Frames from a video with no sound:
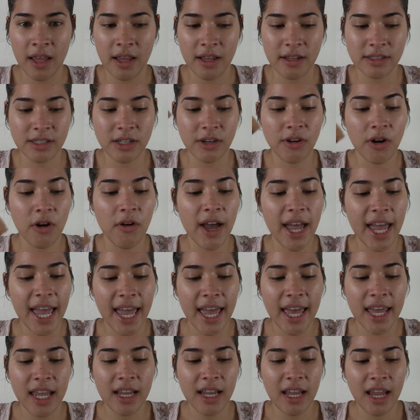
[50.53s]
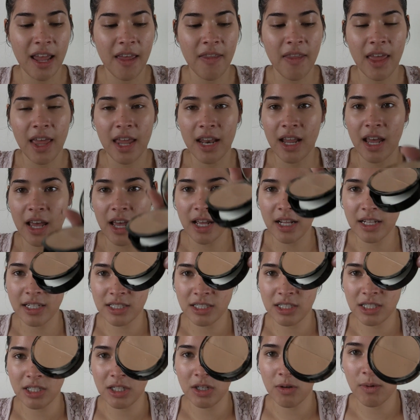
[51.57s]
So go ahead and
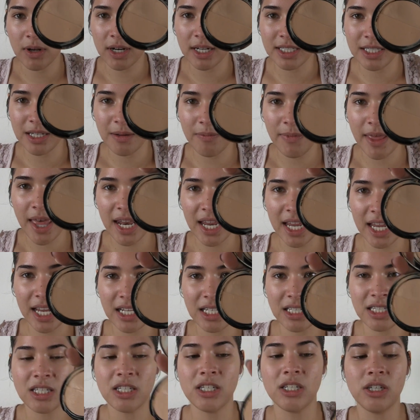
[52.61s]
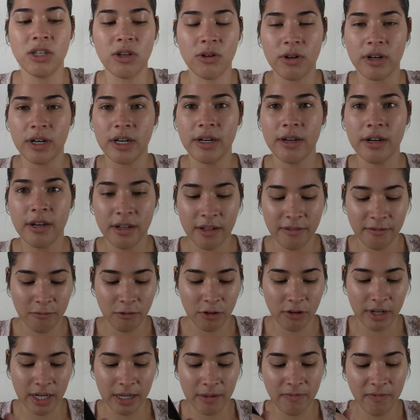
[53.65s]
then you want to dip that into your
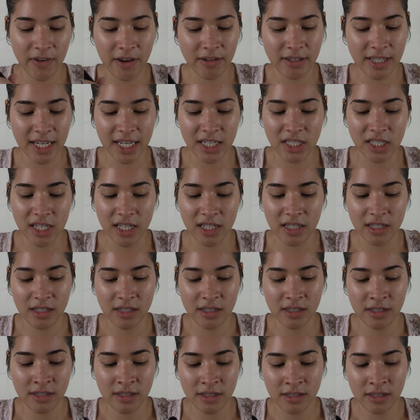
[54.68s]
cream foundation.